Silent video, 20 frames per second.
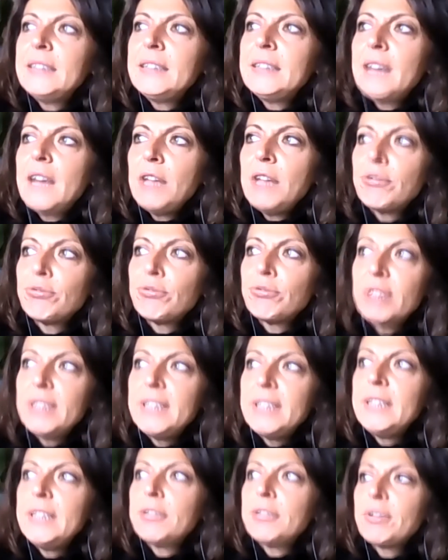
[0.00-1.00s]
I
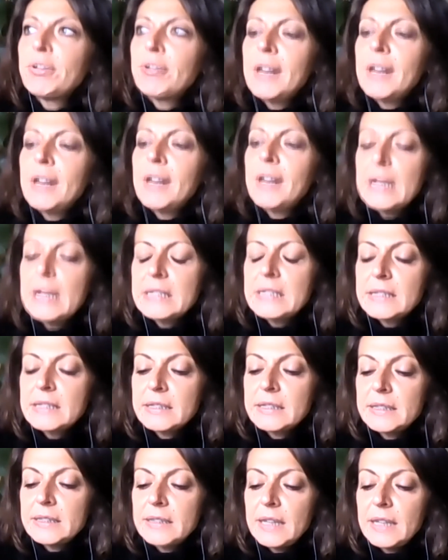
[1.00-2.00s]
really realized
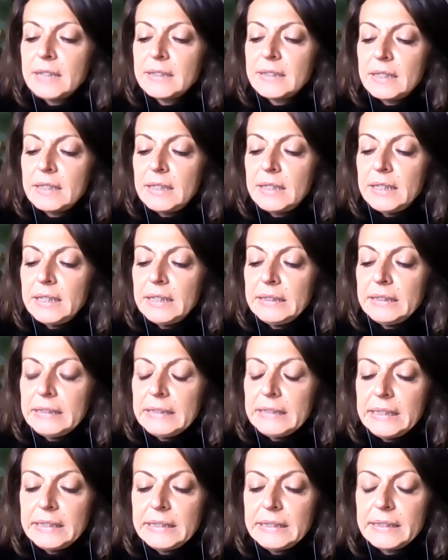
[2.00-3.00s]
that I
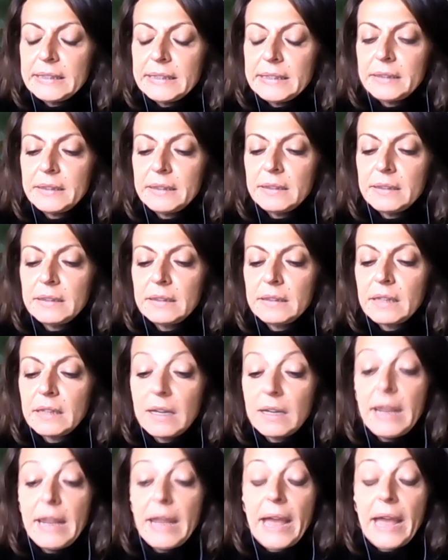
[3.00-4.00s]
needed
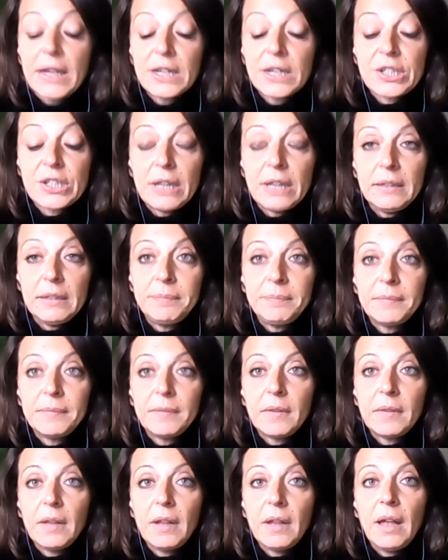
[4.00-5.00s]
connection
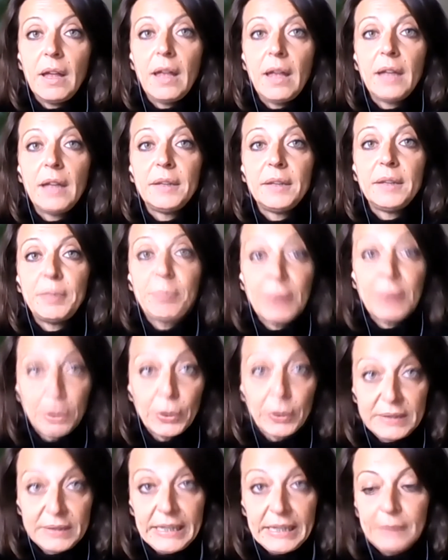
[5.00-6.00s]
and
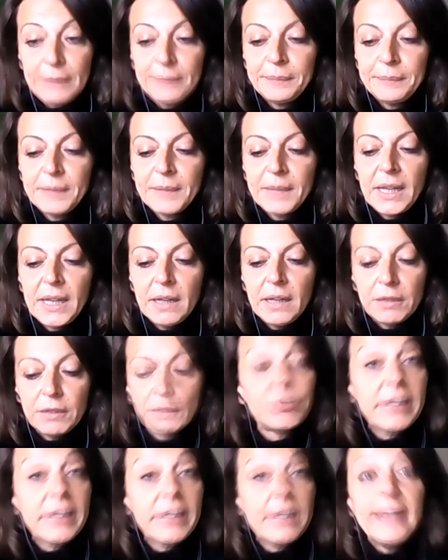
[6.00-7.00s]
beauty.
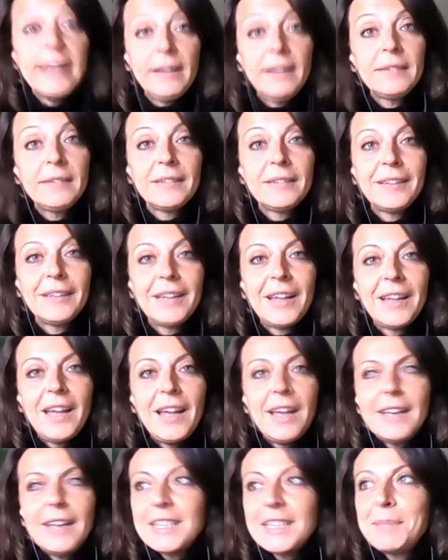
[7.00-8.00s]
Really,
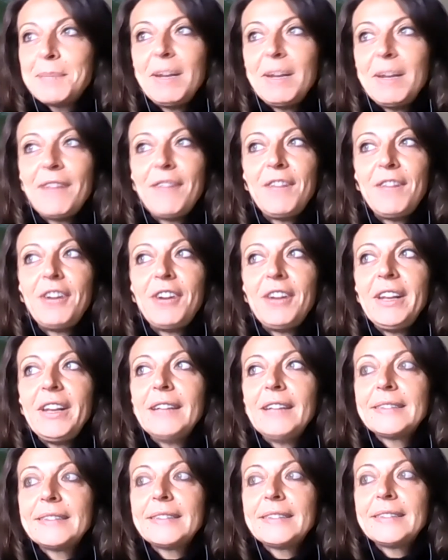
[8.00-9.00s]
it has been a
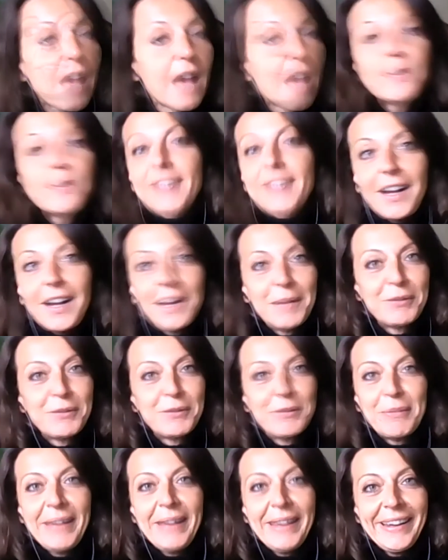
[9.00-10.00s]
very tough time for
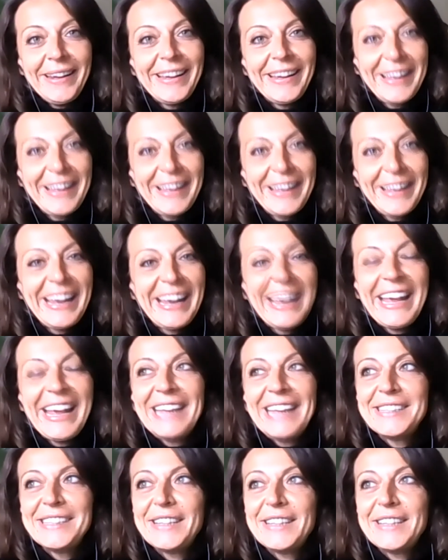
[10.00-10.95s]
me. And